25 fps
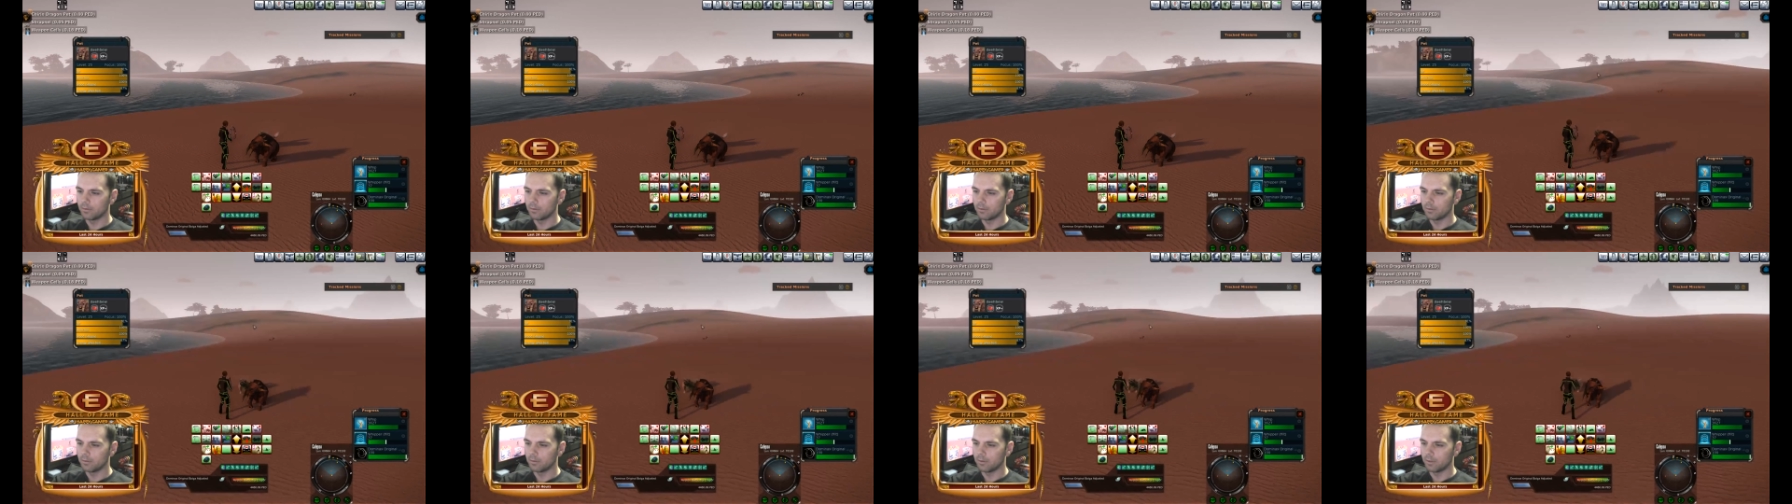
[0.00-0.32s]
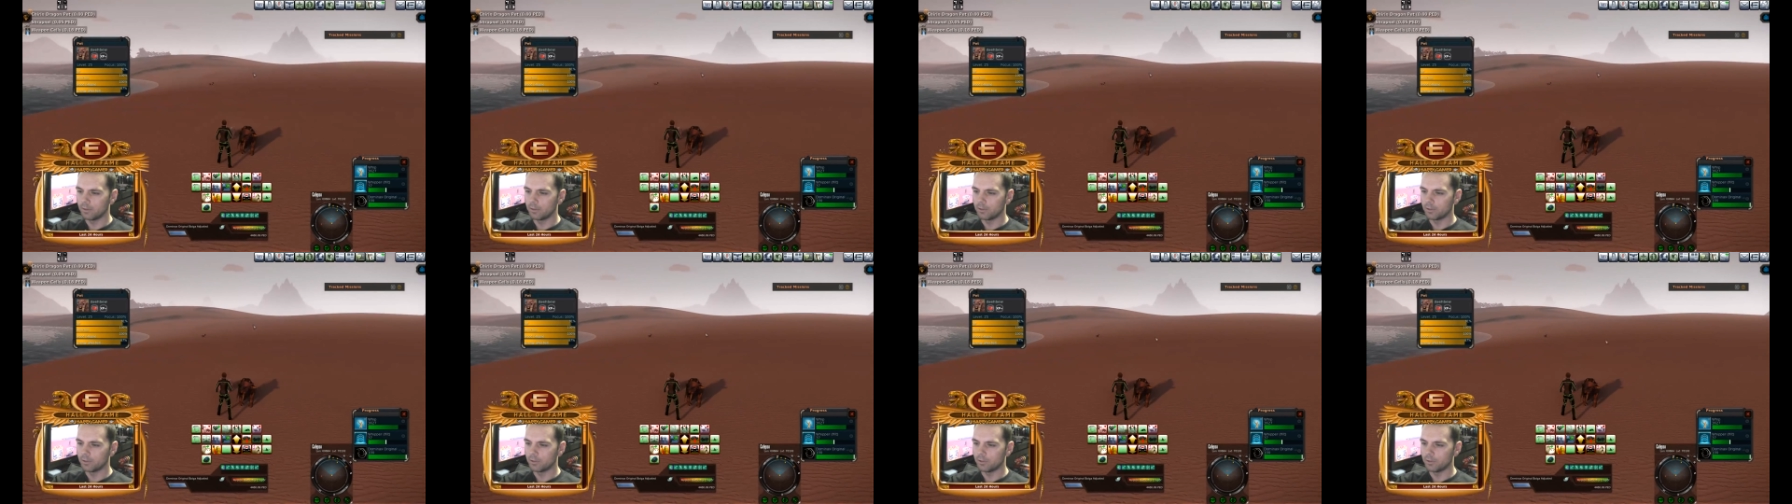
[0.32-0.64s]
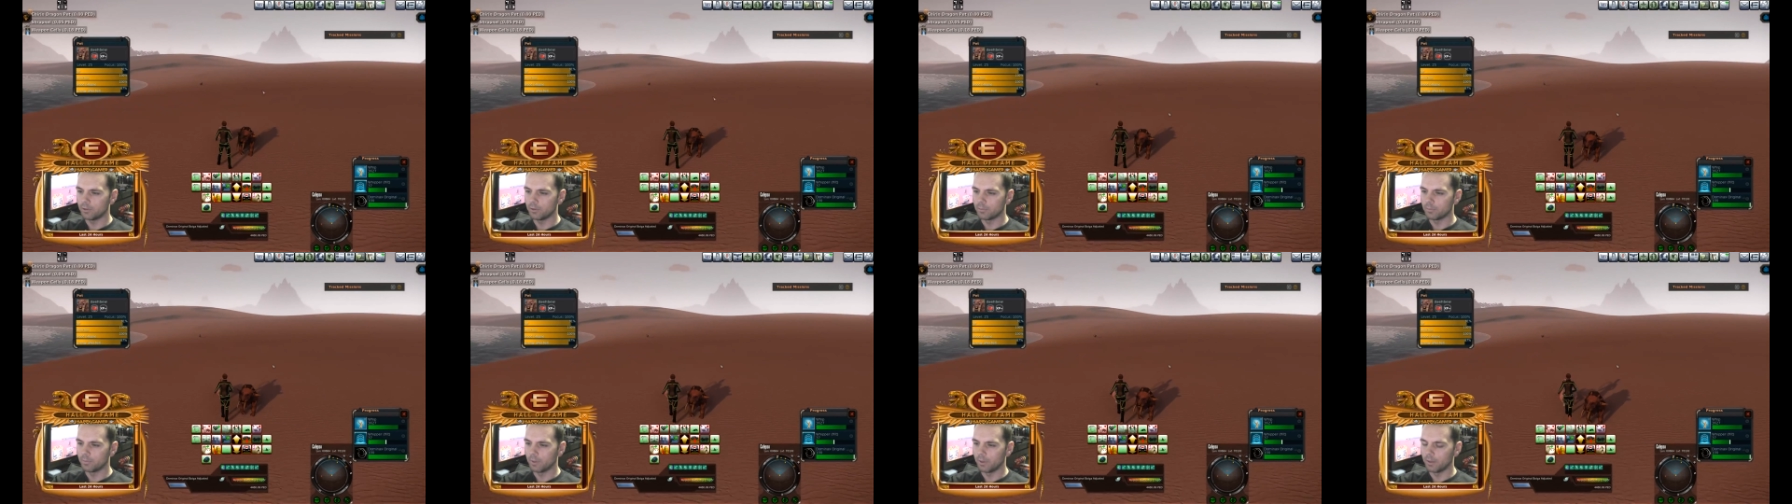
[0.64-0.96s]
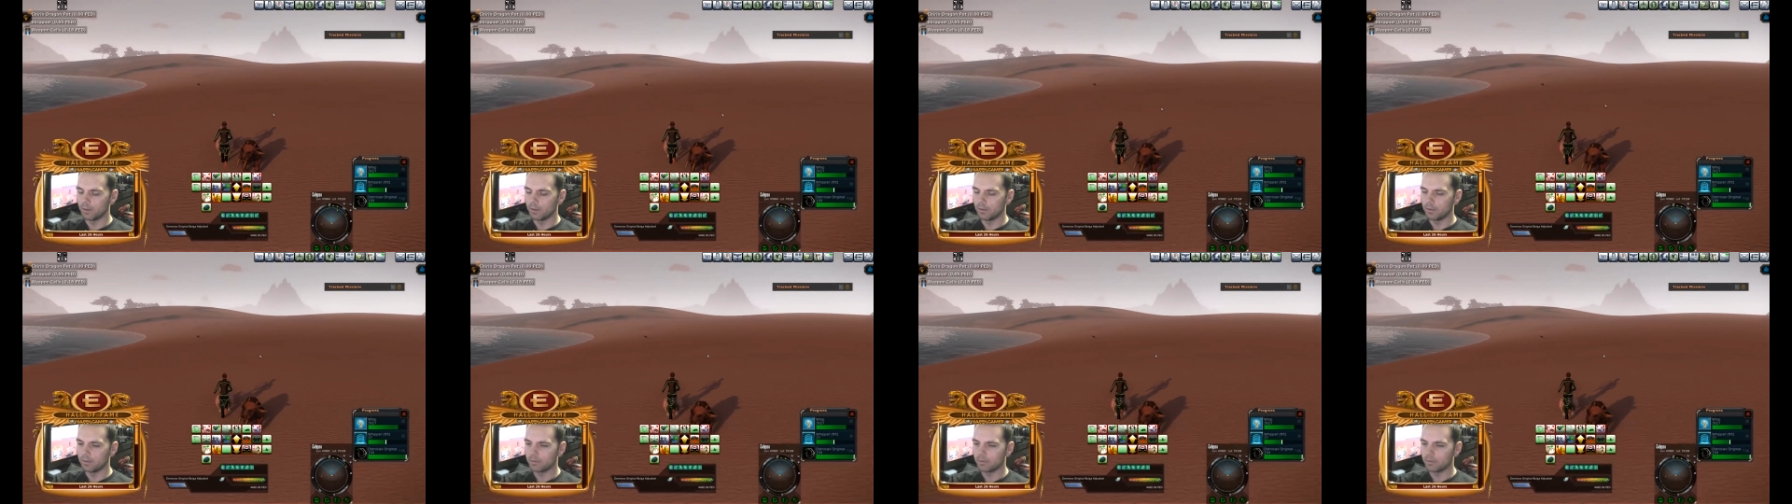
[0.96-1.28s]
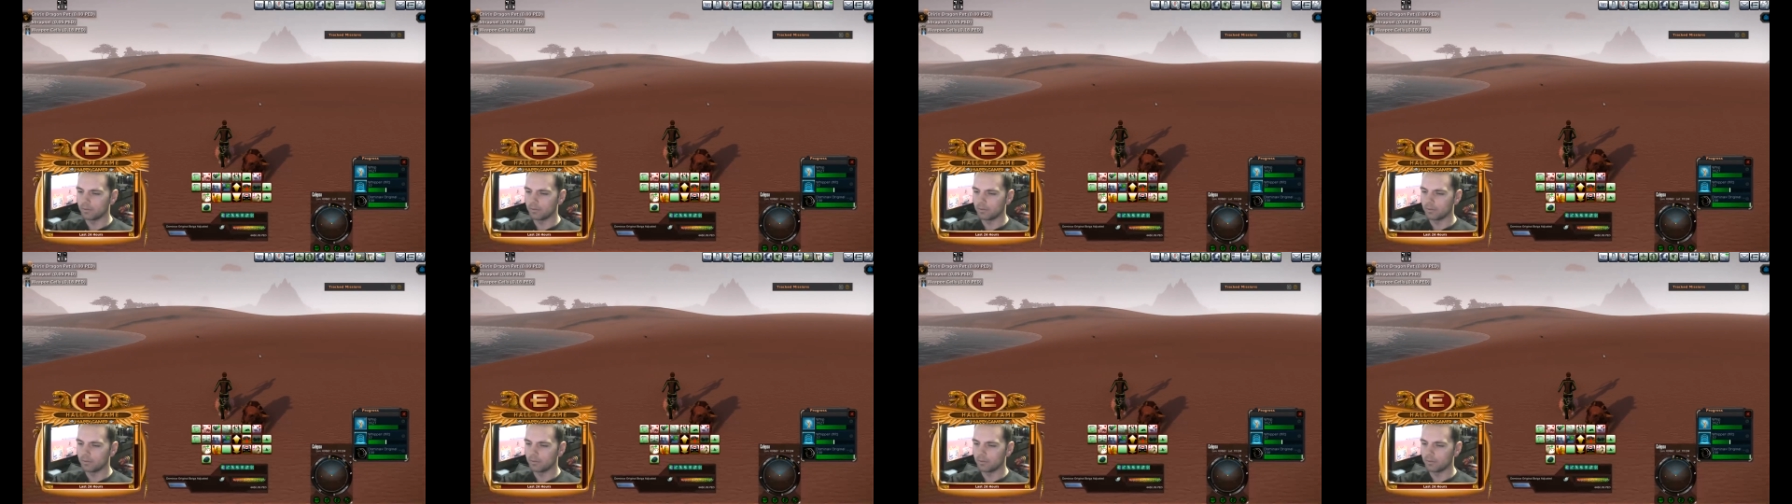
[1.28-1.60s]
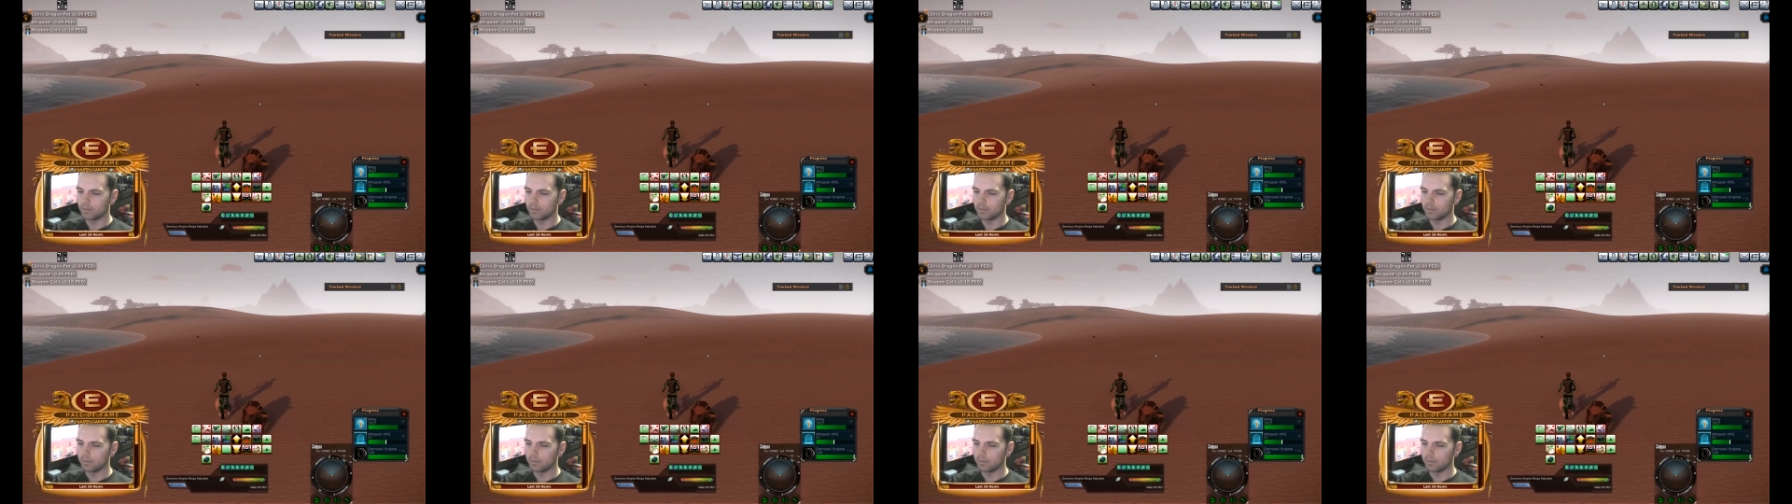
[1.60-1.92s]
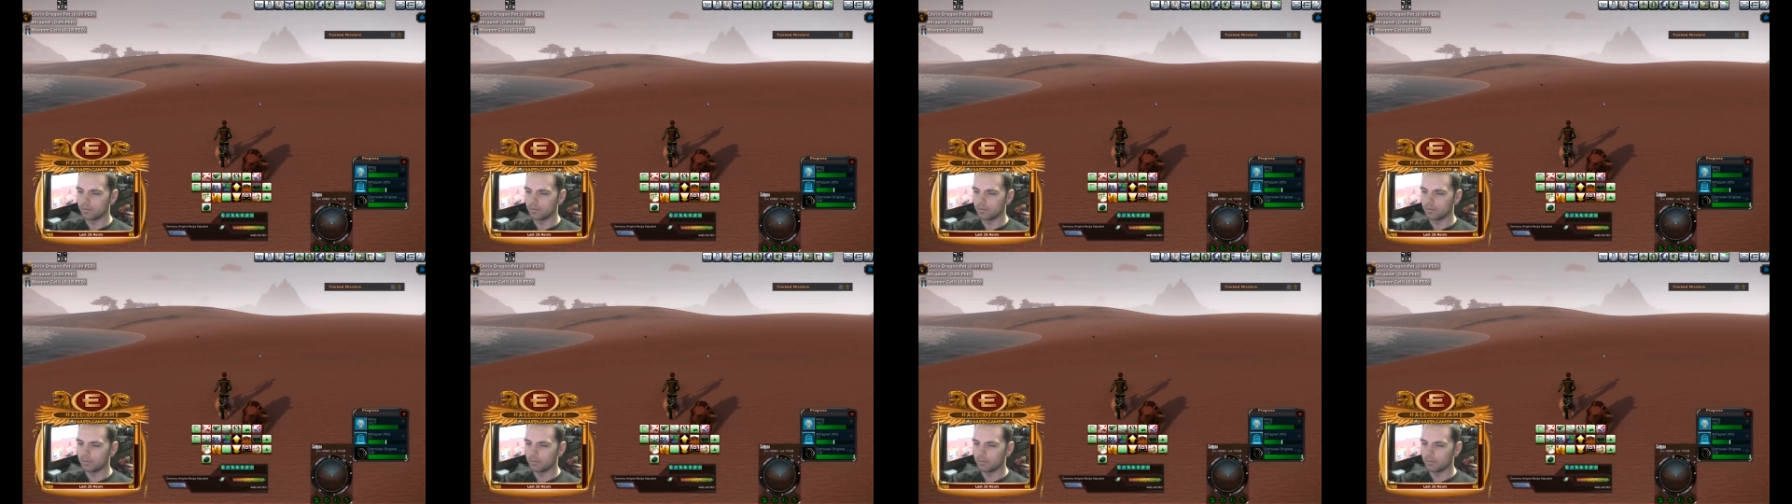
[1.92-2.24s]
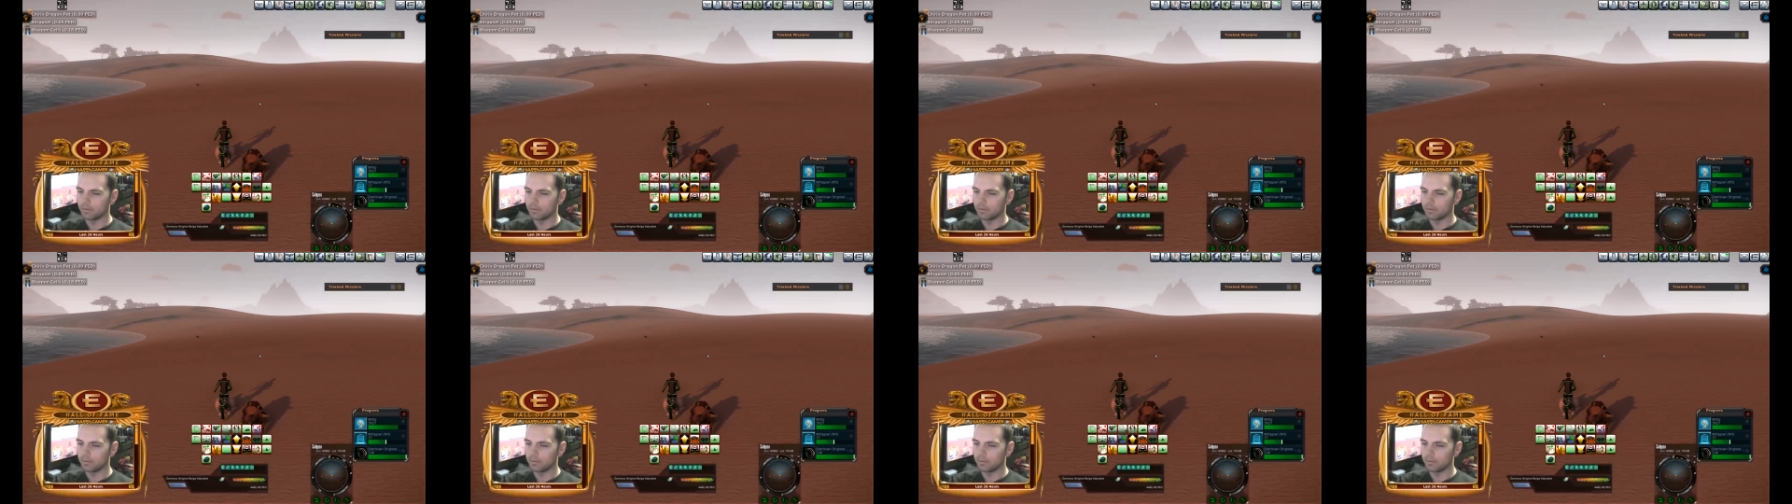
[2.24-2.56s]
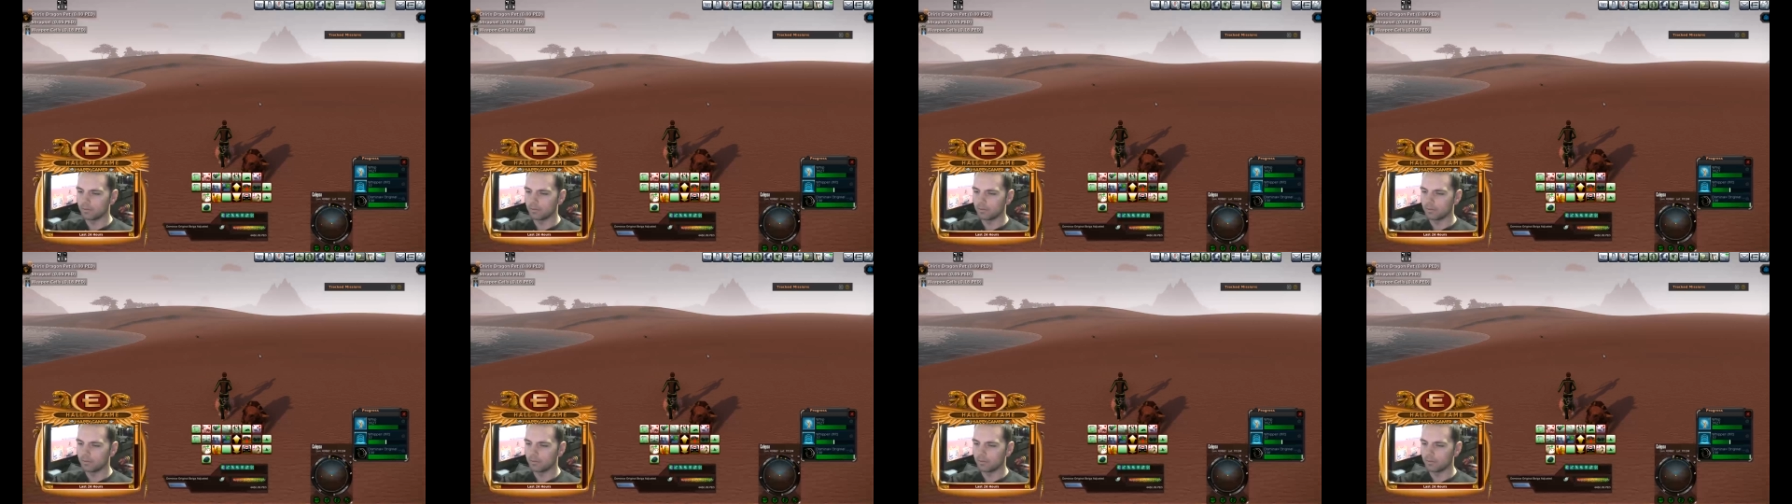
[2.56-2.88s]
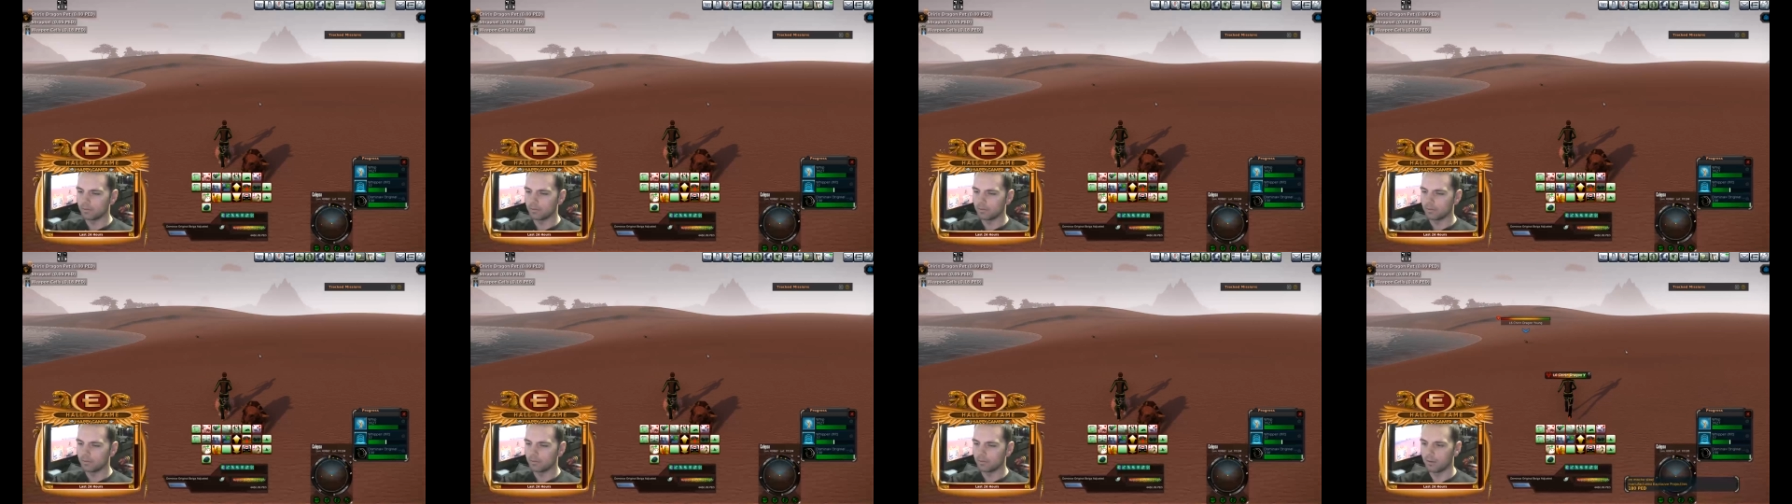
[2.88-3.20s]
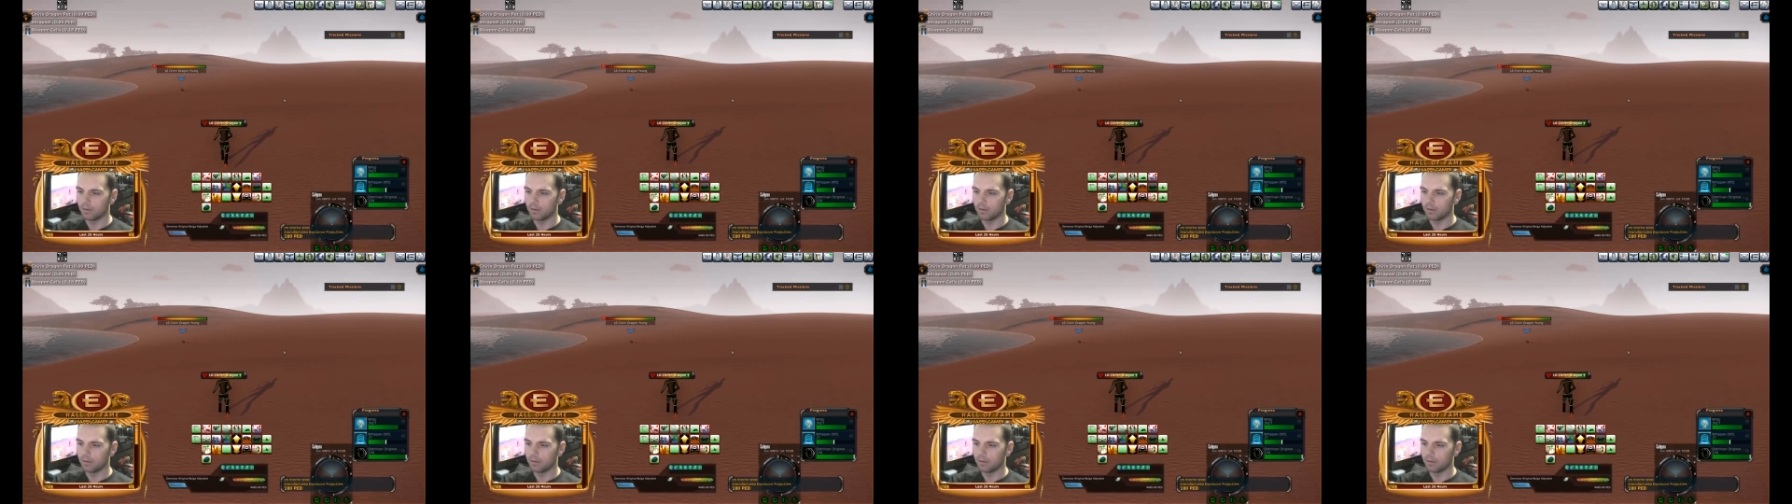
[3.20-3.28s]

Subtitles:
I just use my skill to consume the pet.